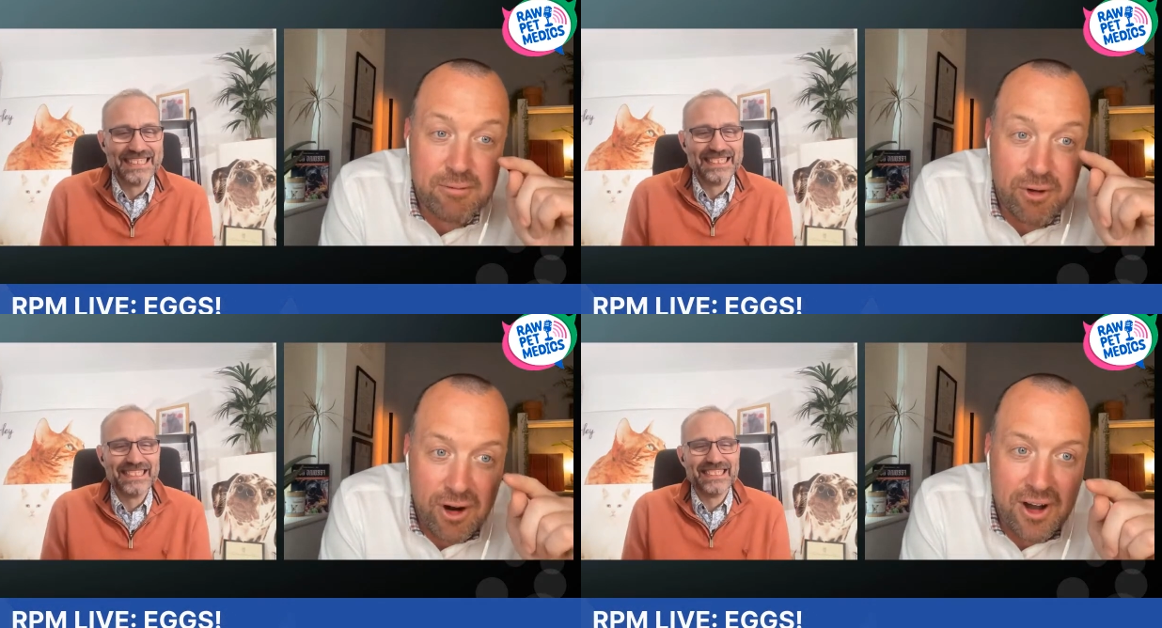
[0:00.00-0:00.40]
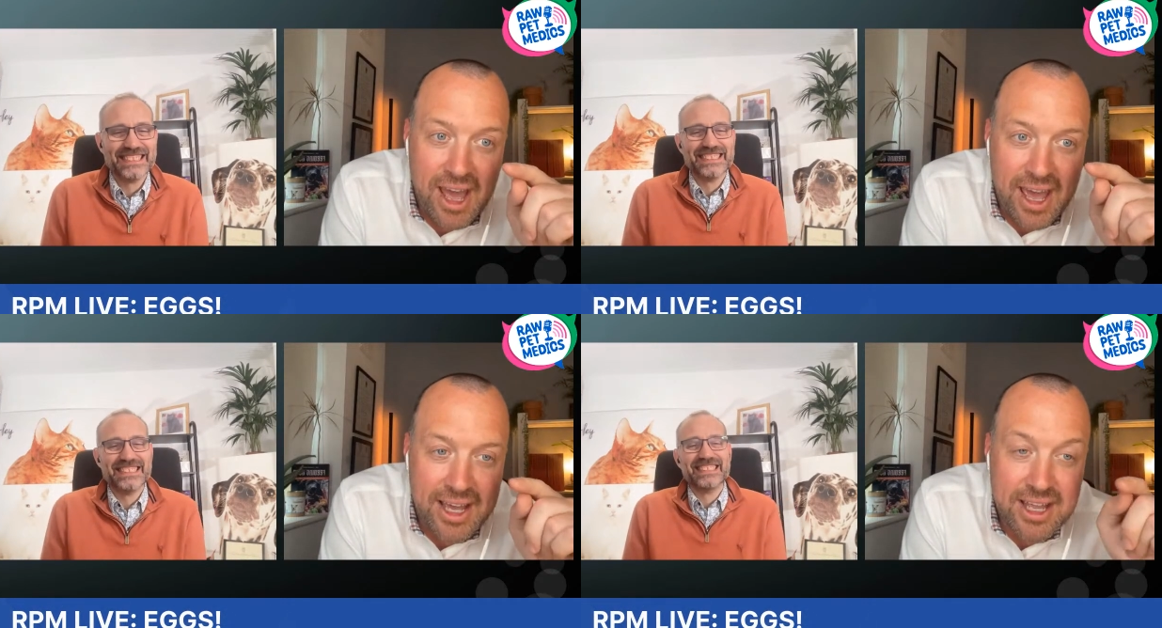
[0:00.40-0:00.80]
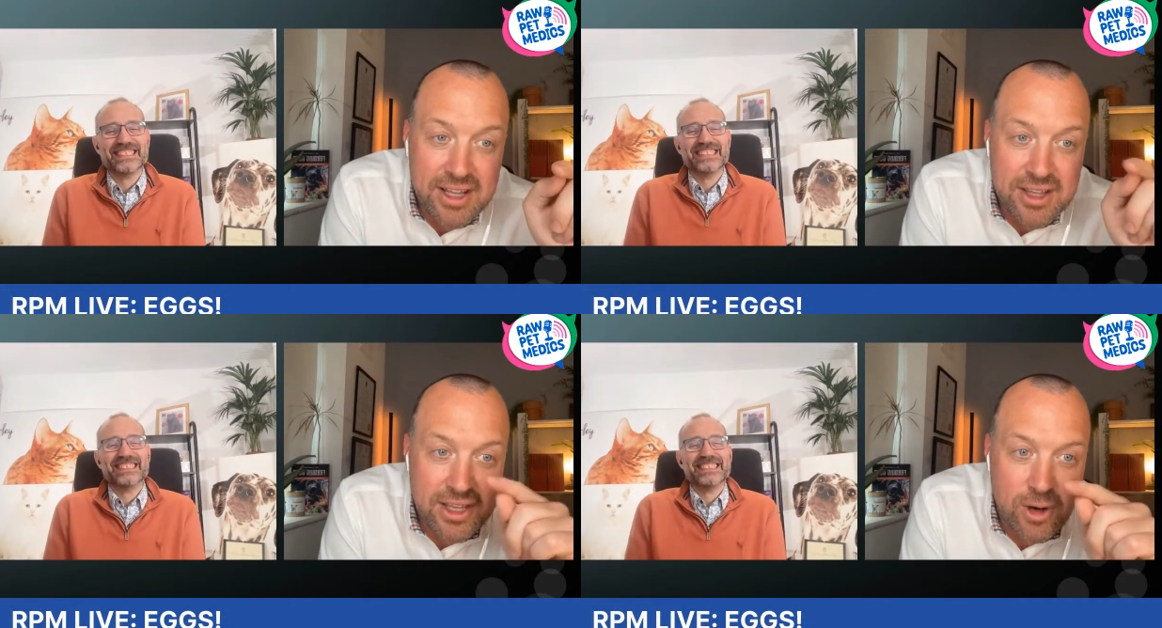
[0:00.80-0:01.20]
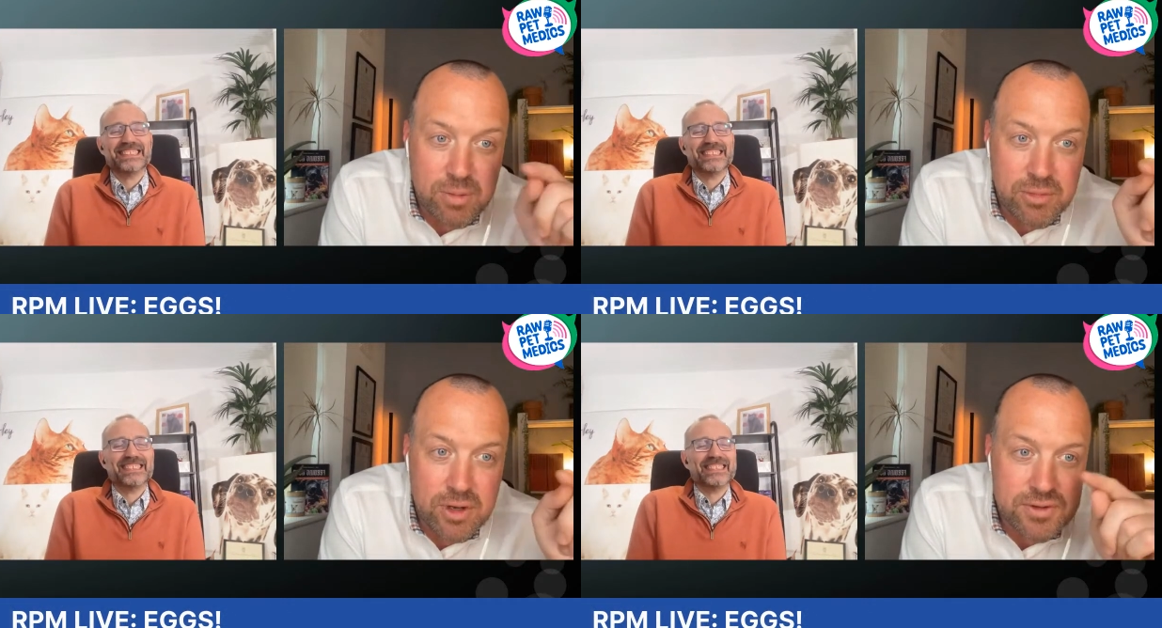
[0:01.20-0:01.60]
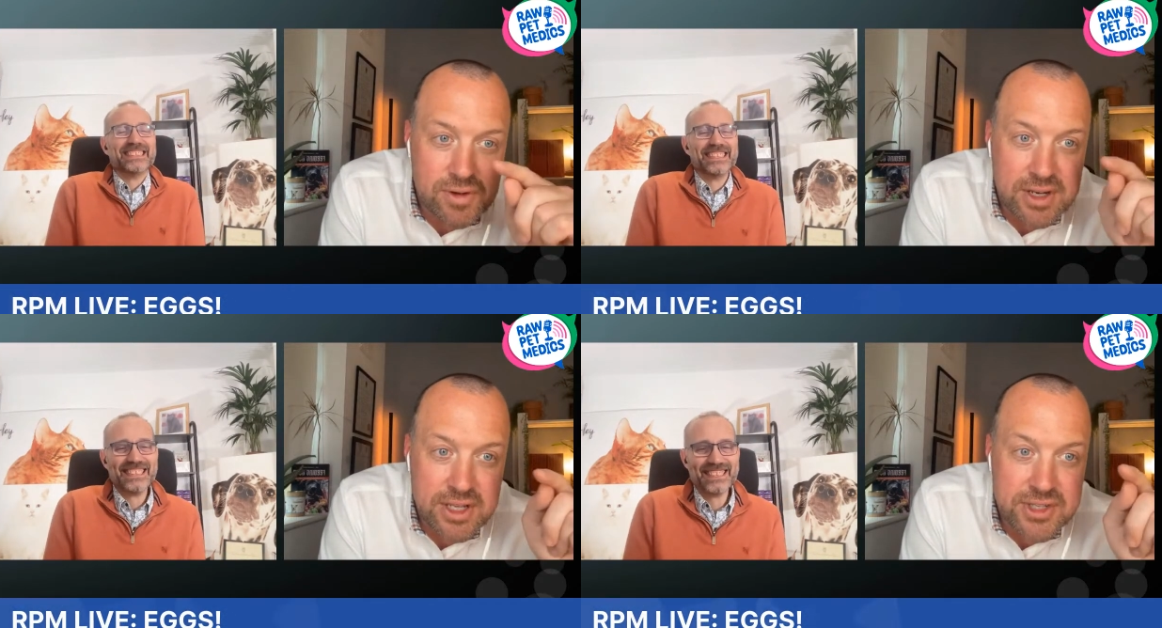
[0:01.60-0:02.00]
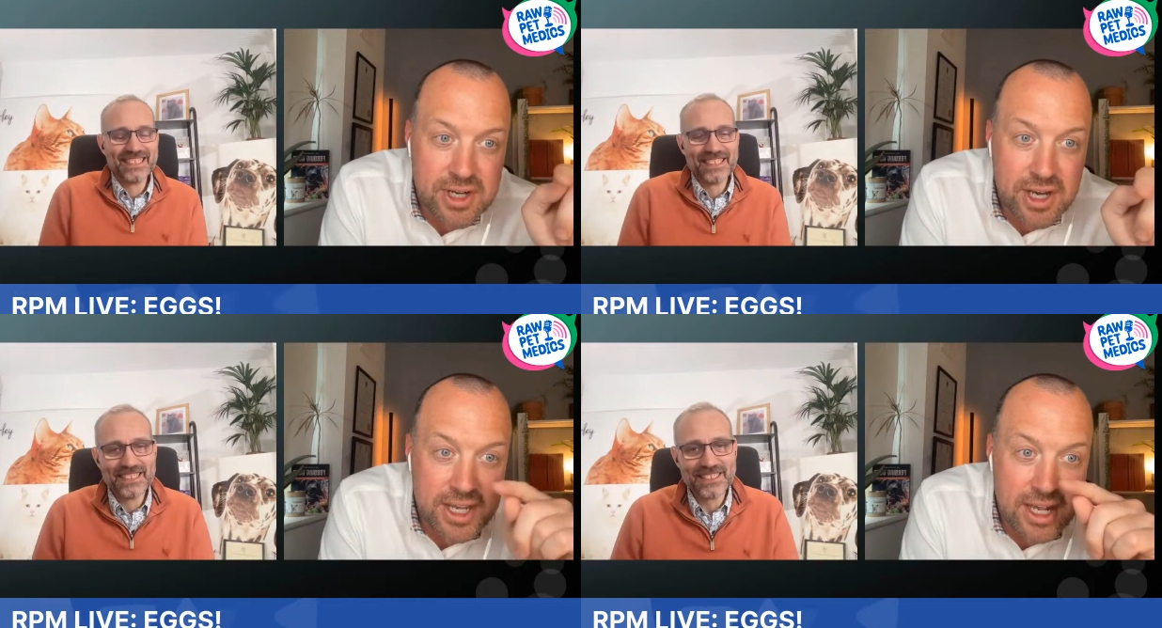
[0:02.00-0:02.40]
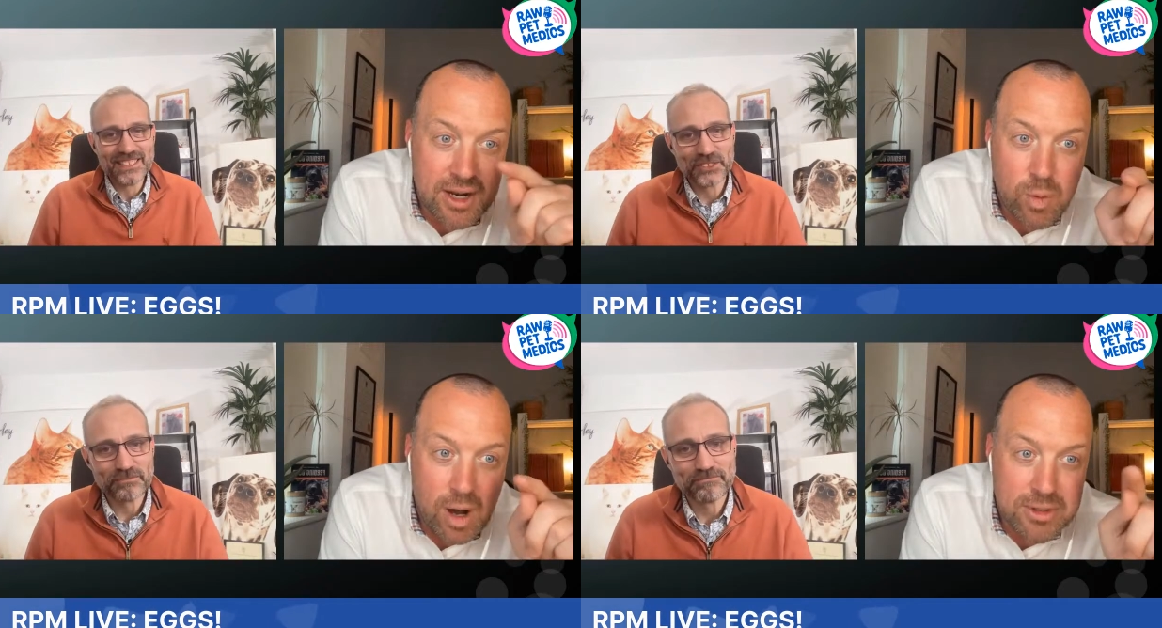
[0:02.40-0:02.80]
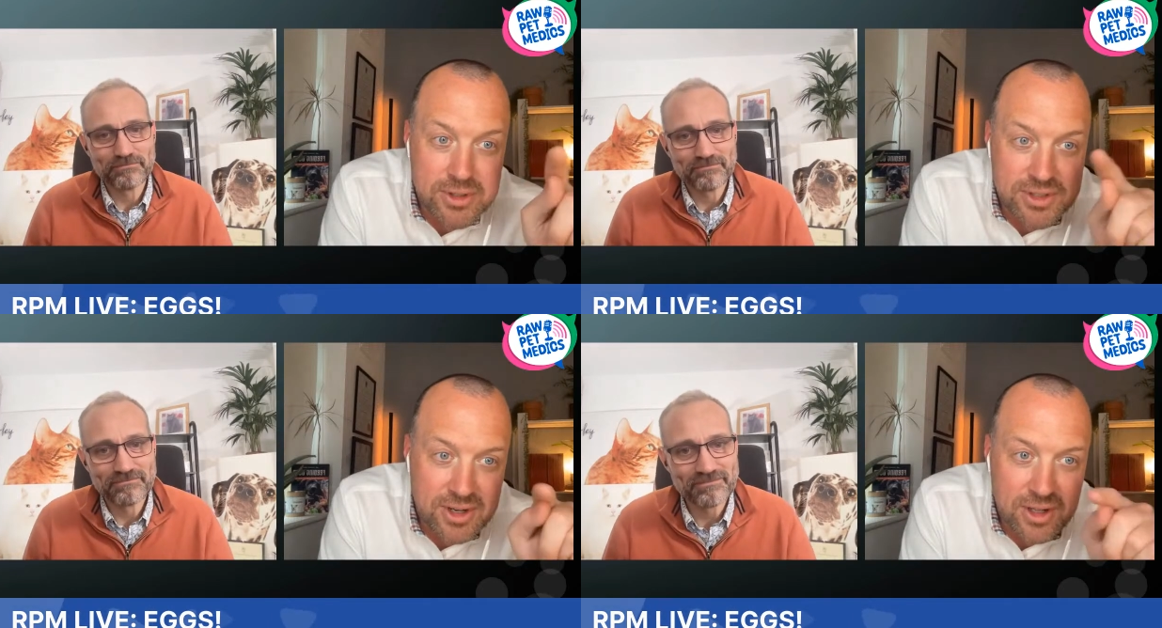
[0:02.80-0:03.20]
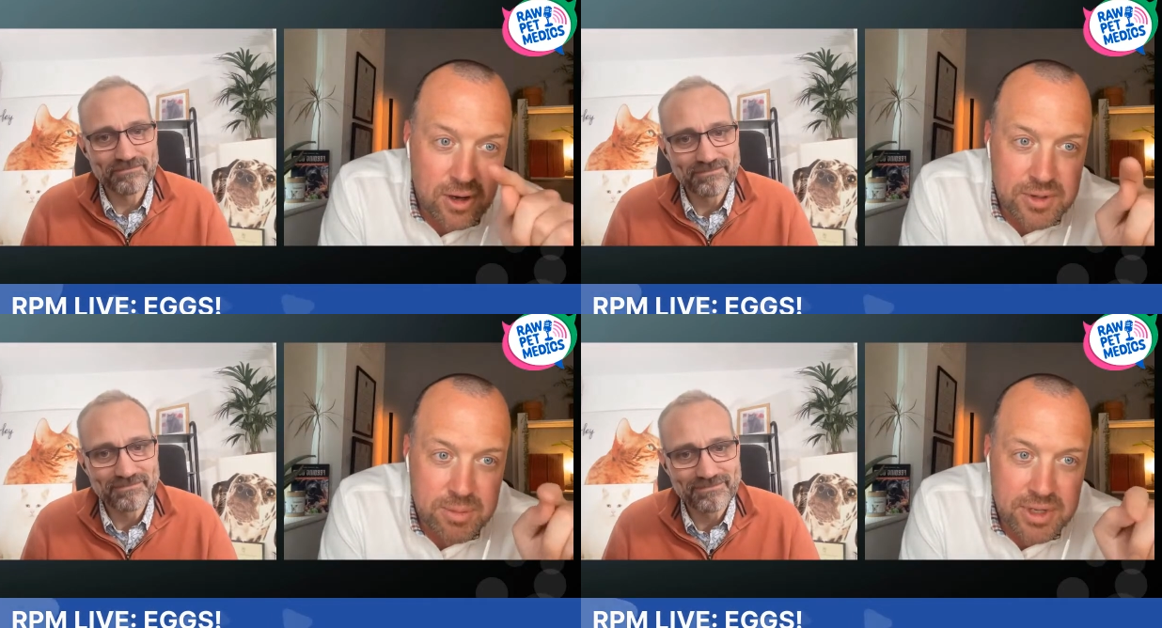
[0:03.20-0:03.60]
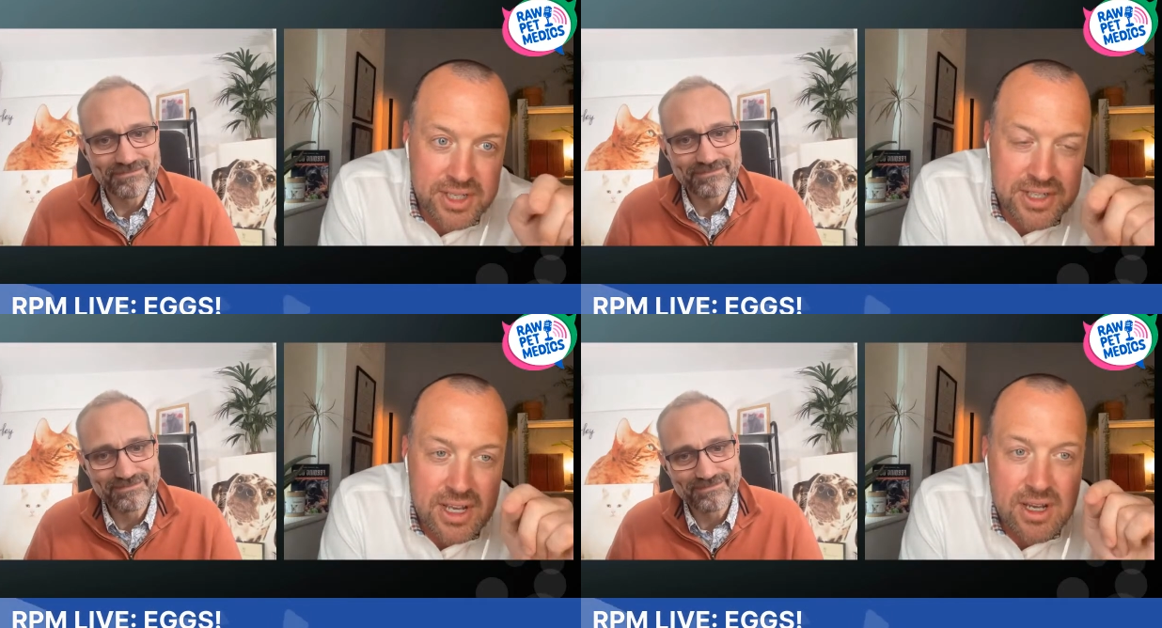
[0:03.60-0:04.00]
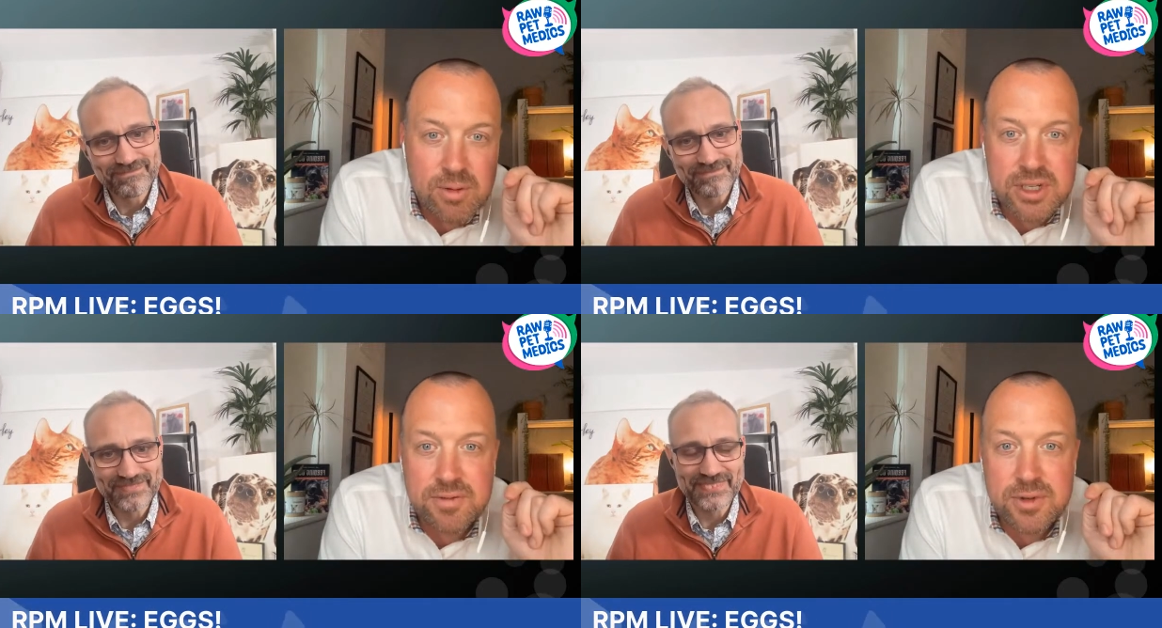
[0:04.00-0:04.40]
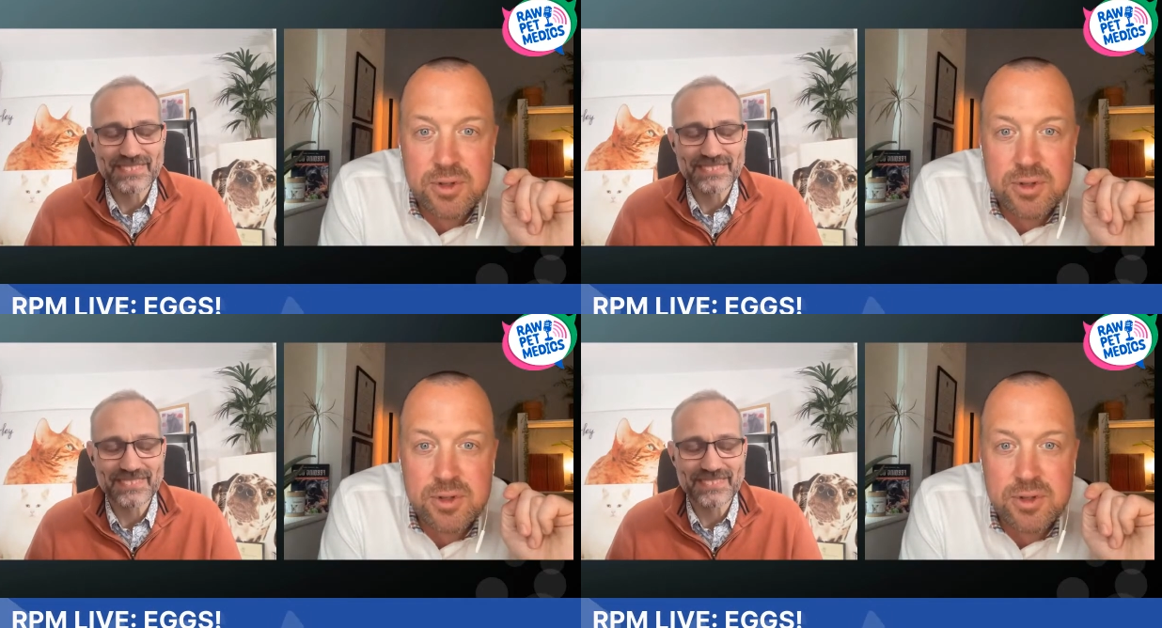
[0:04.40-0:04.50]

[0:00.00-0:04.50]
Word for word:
Speaker 1: raw egg, the yolk moves around inside and it wobbles all over the place. Whereas if you